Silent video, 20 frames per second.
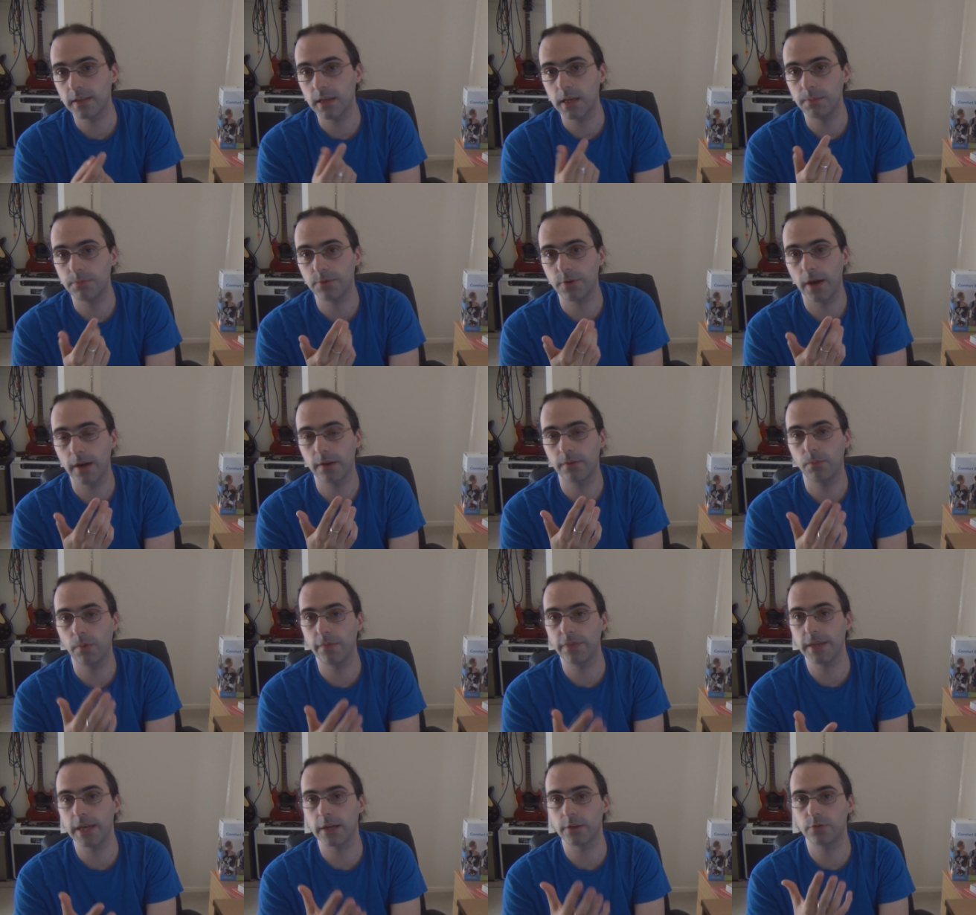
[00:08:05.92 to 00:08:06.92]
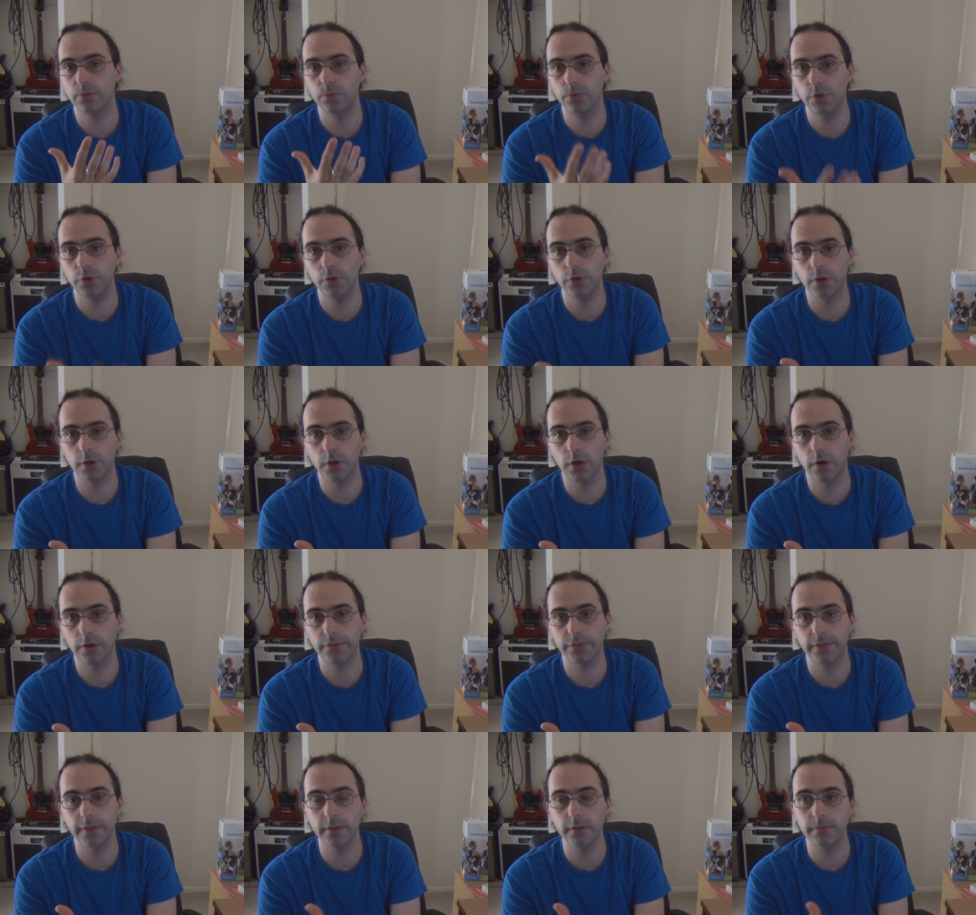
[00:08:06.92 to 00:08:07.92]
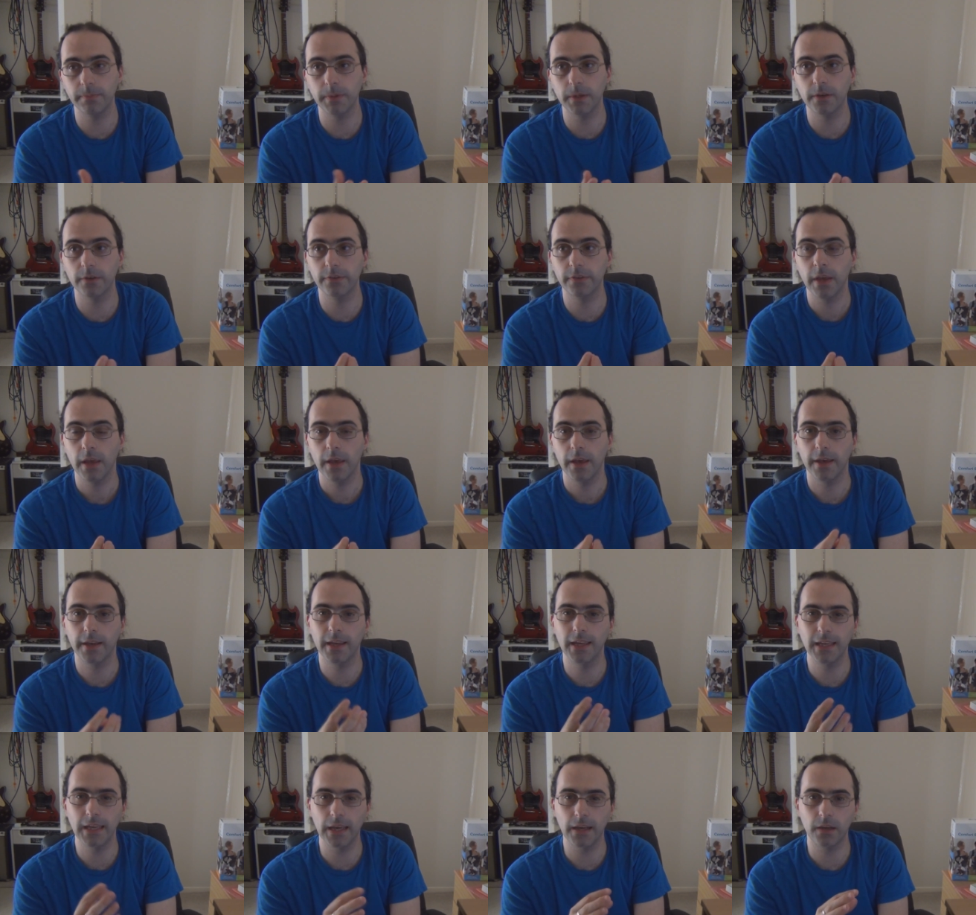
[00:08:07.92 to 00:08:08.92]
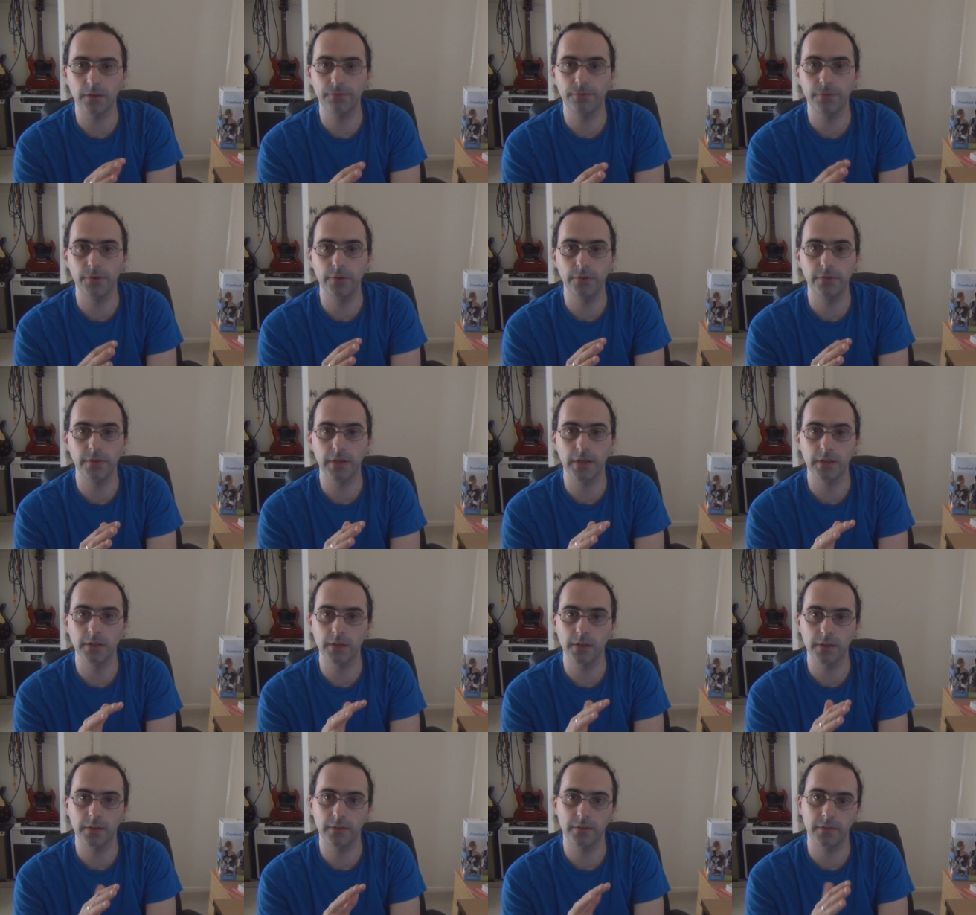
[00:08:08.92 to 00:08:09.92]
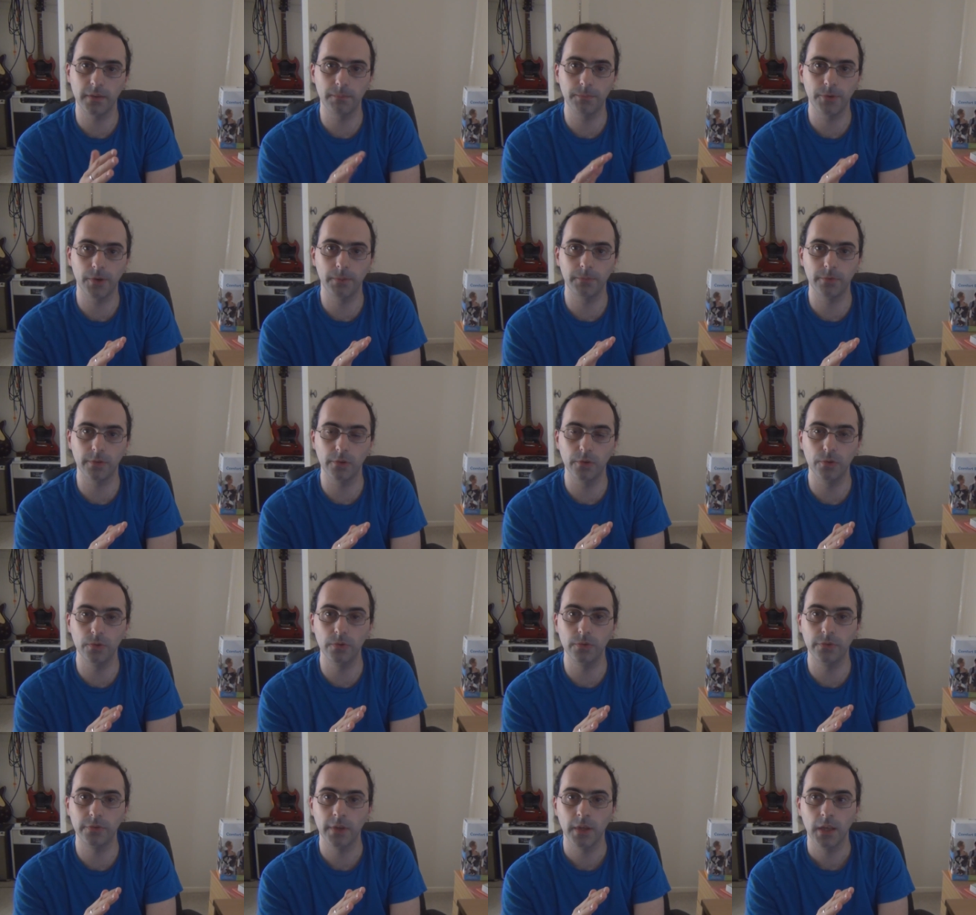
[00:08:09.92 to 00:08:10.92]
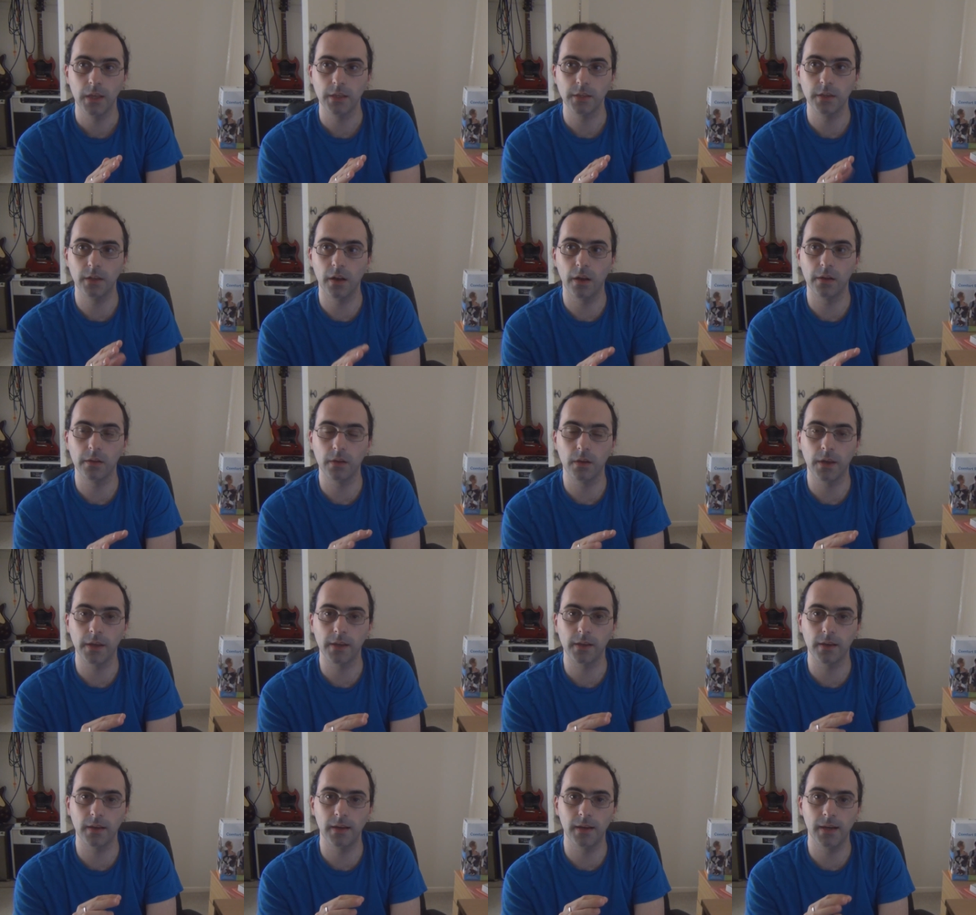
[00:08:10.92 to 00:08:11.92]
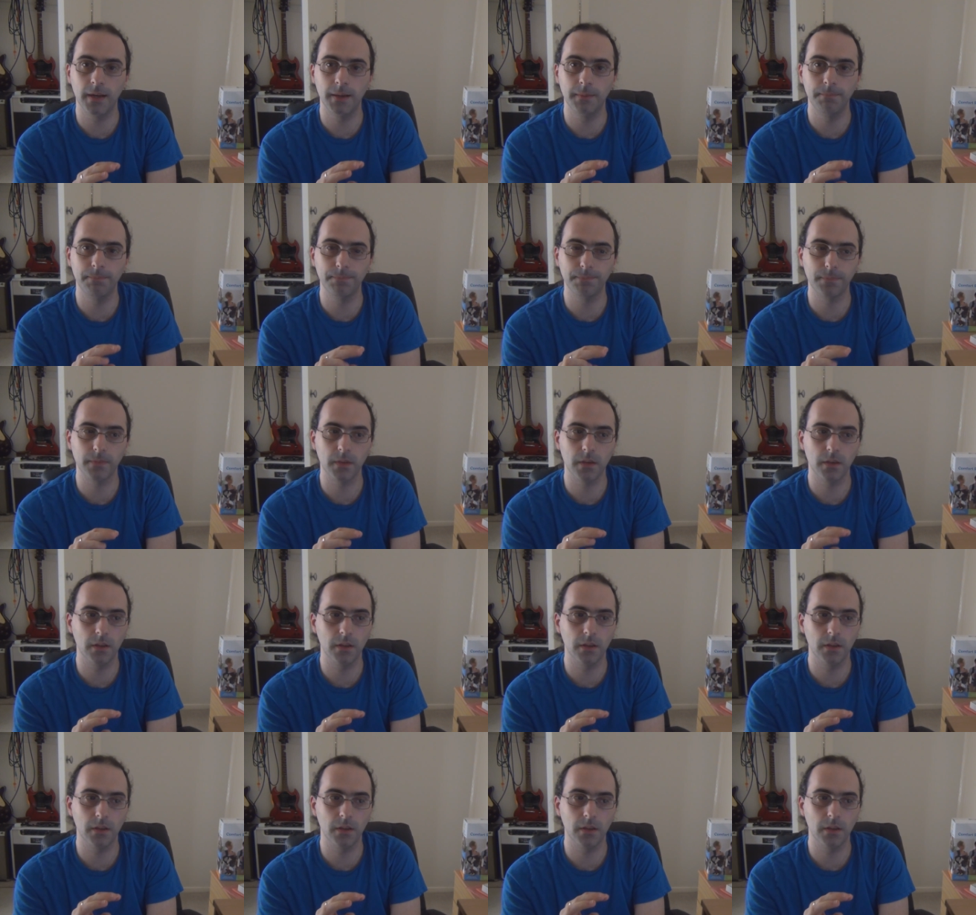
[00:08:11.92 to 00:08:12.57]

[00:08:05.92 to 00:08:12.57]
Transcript: to keep track of what the actual unit cost is because it can get confusing and you can sometimes lose, you know, like um,